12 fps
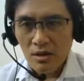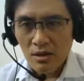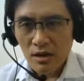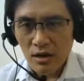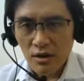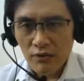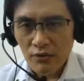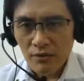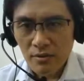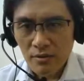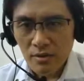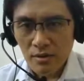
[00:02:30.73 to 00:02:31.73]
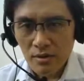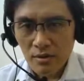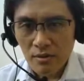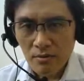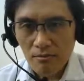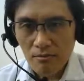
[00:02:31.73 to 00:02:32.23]
if
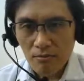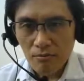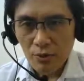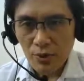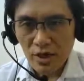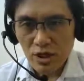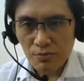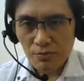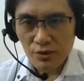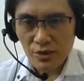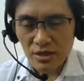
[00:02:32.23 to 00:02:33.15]
ridge push